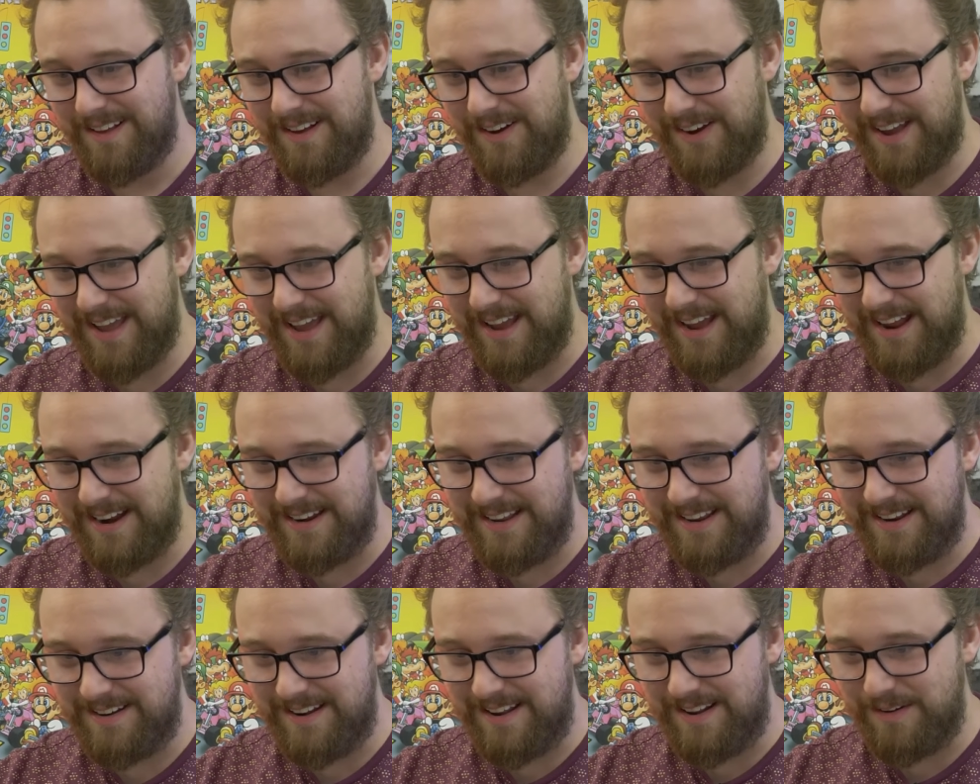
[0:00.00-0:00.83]
Okay, I
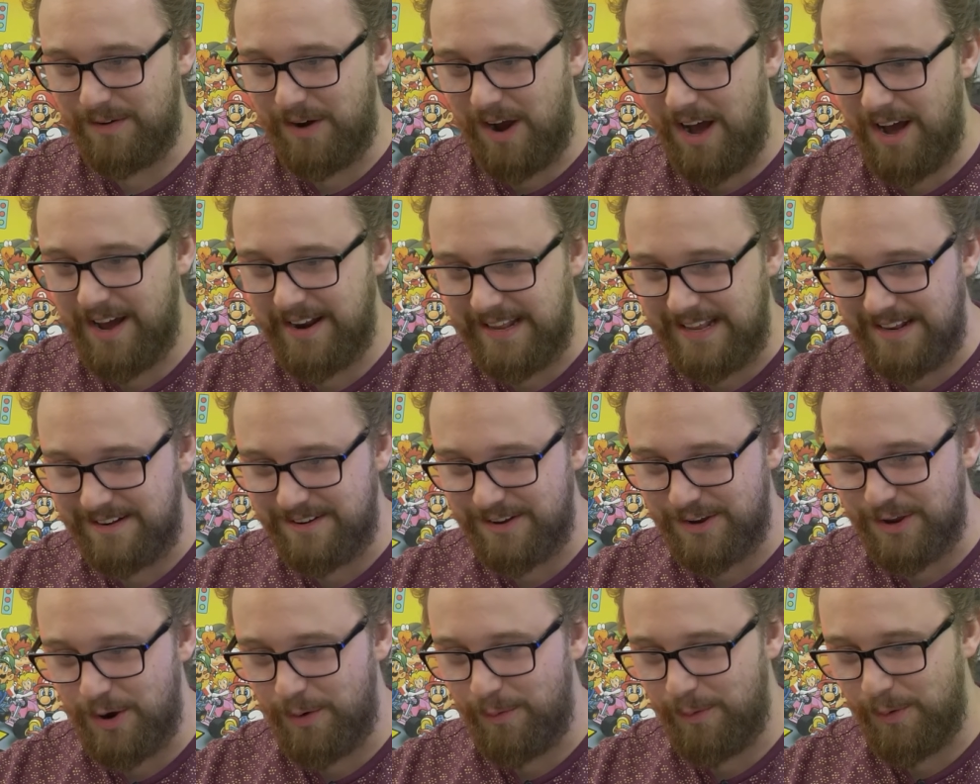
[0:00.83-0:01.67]
need honey
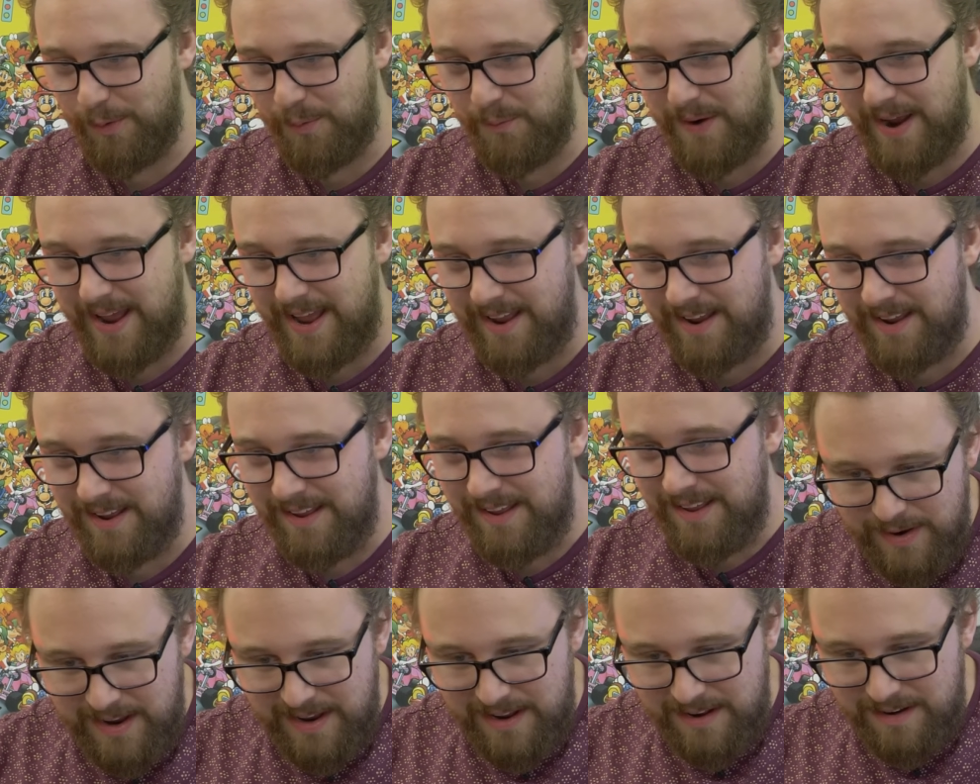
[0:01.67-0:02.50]
to go away.
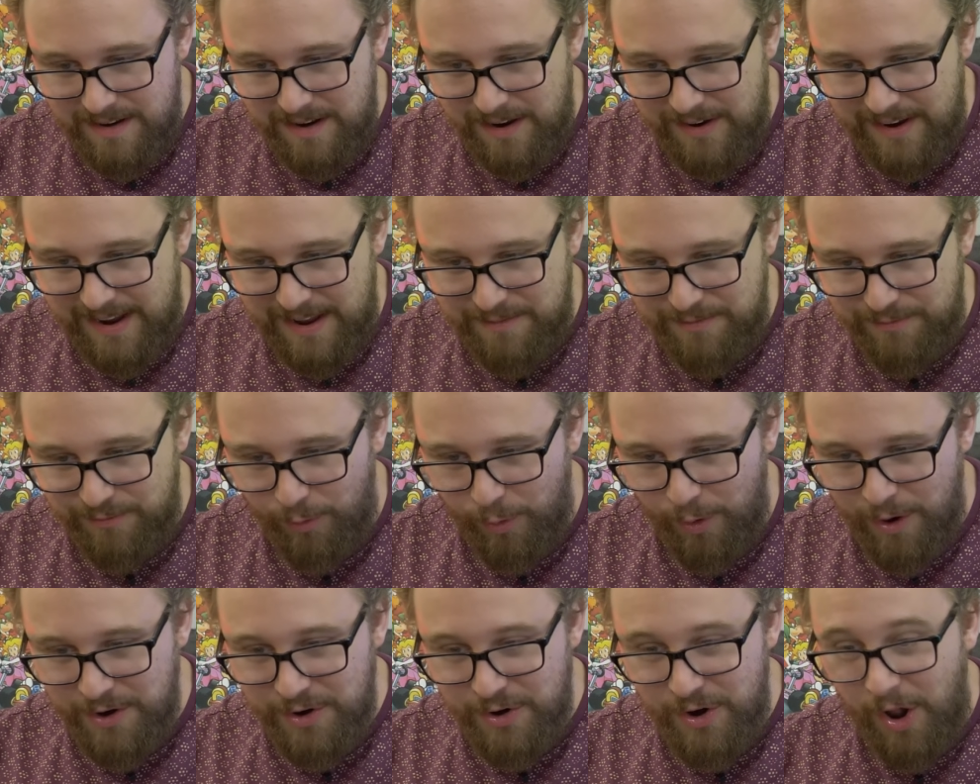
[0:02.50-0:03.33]
Wait, okay,
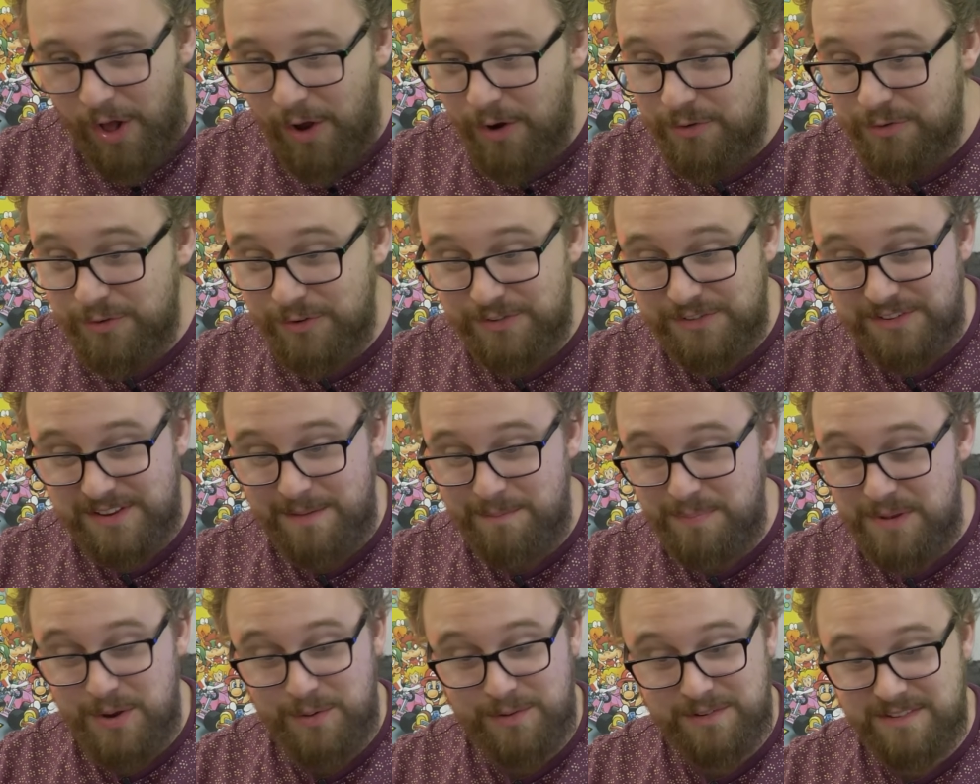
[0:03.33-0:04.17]
four hundred dollars for
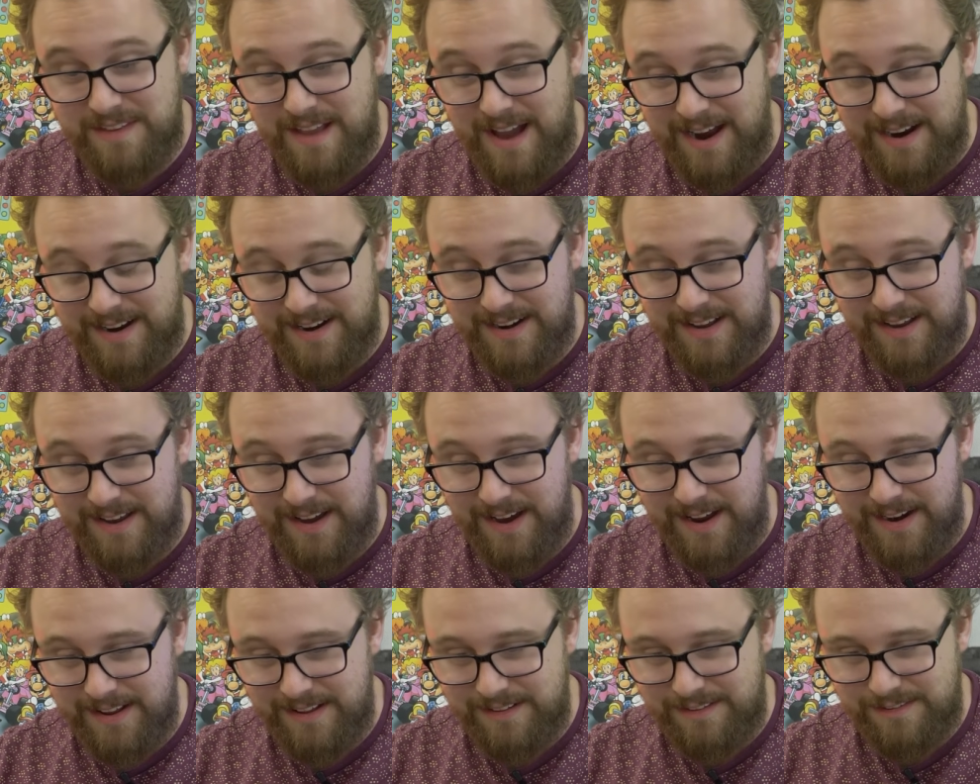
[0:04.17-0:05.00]
C P U is not gonna
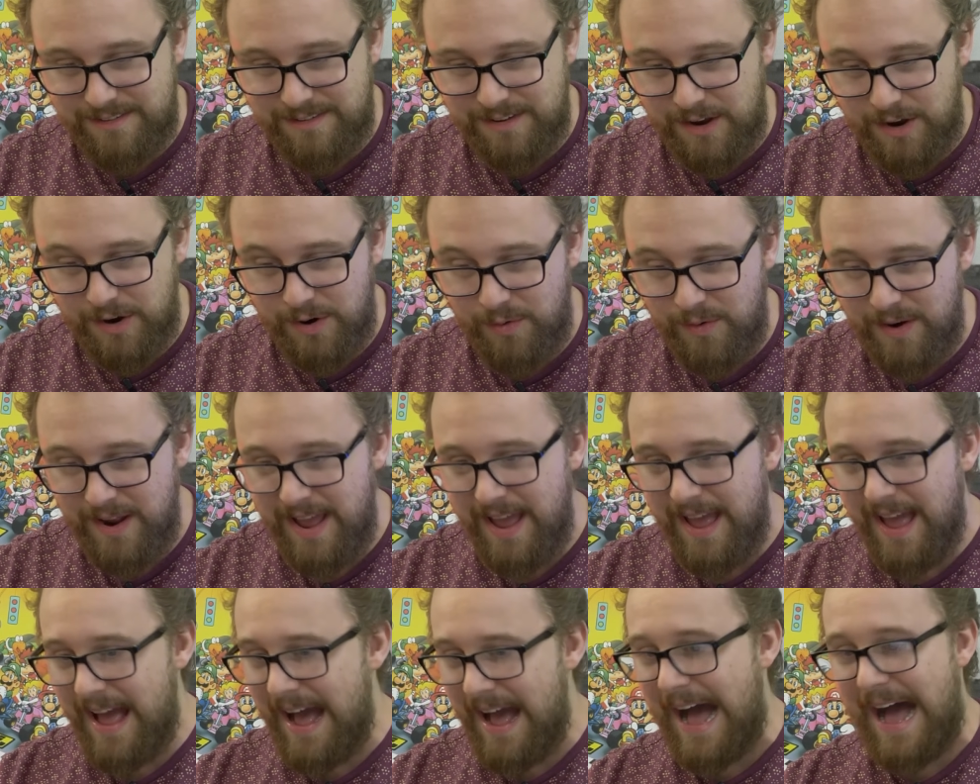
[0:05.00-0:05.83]
cut it. So
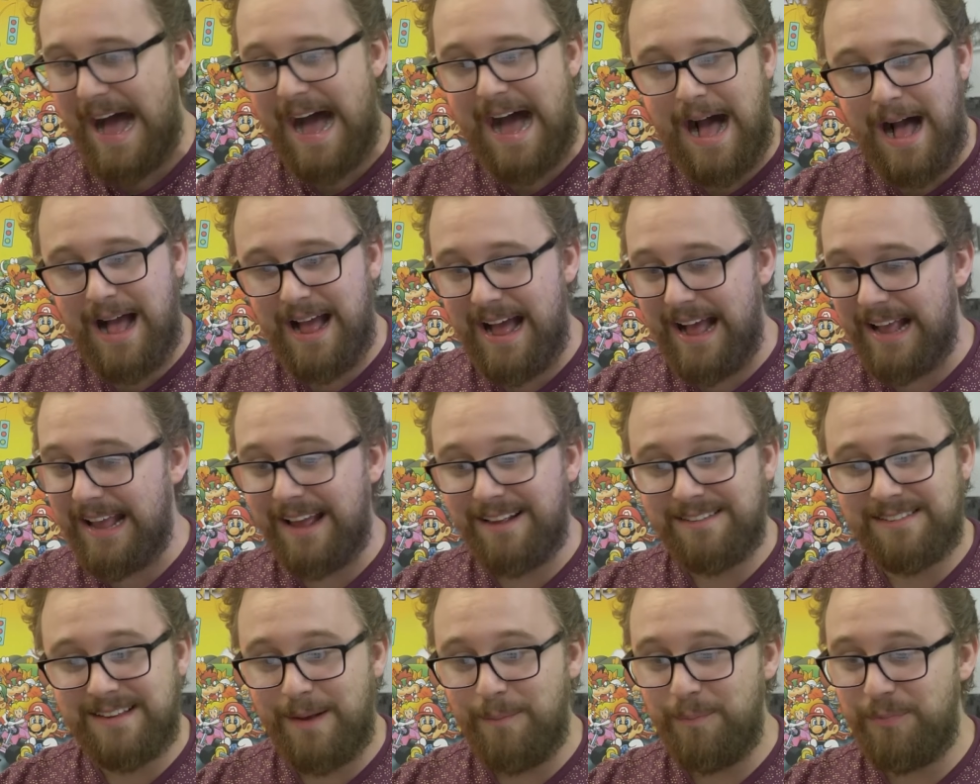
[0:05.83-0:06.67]
I, I
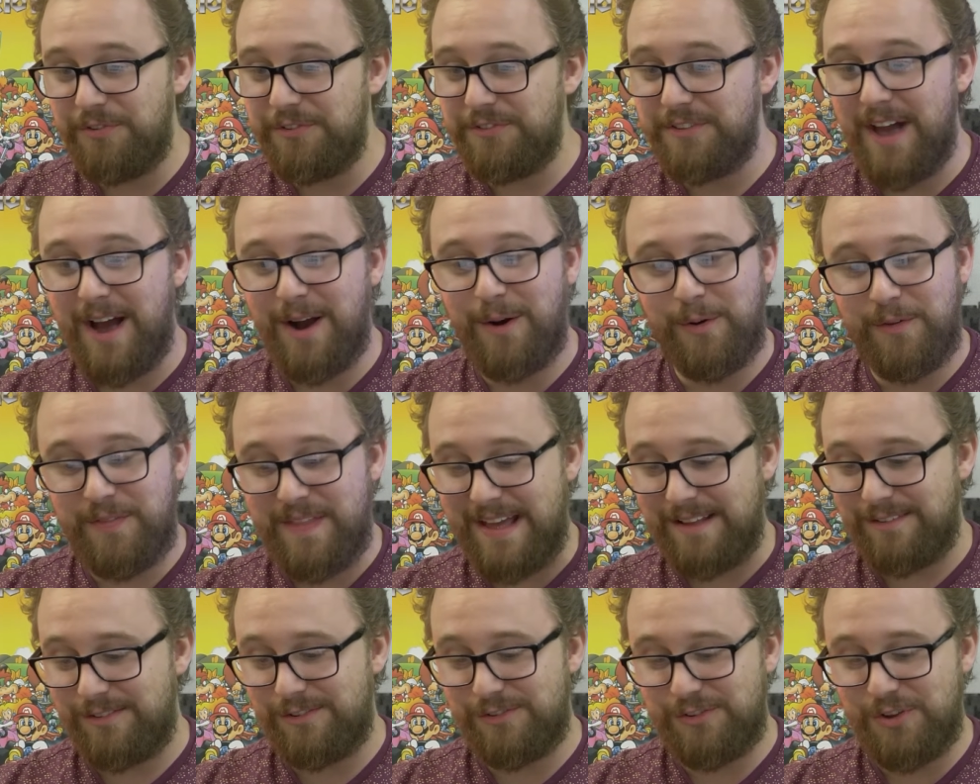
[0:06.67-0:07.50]
guess I'm stuck with
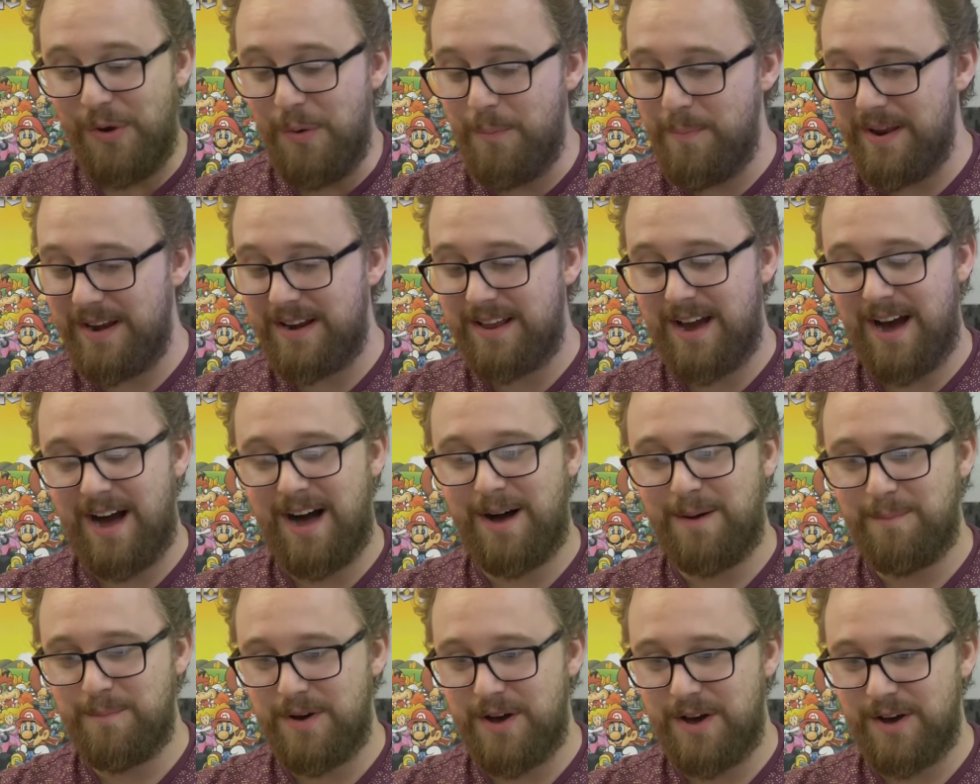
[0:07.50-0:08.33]
that stupid
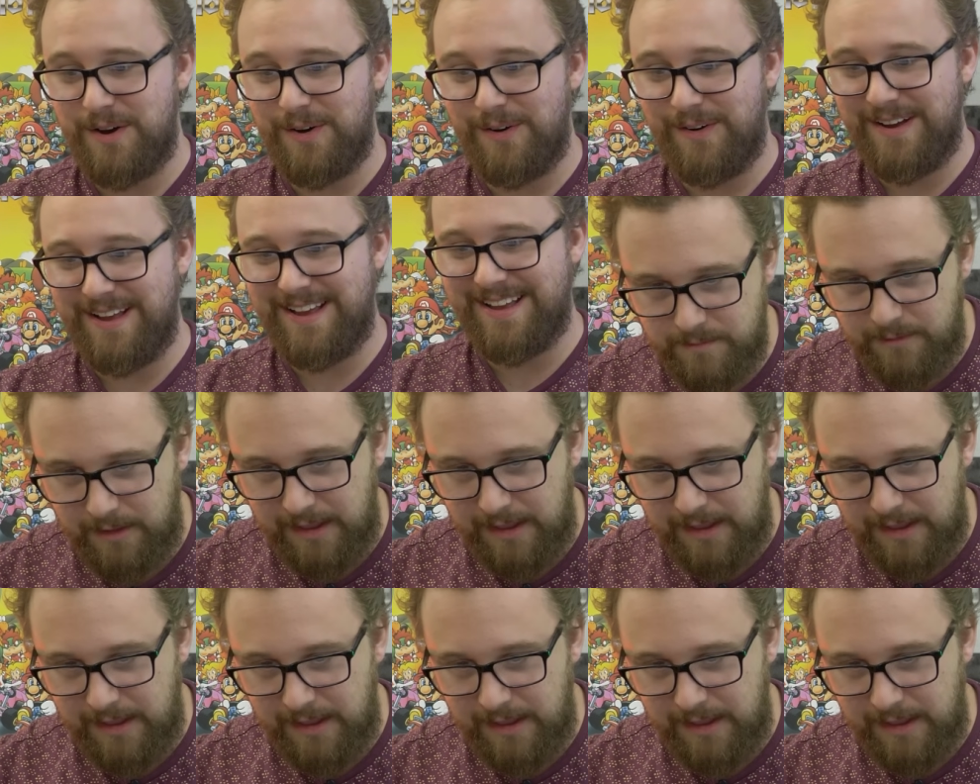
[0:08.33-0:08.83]
combo.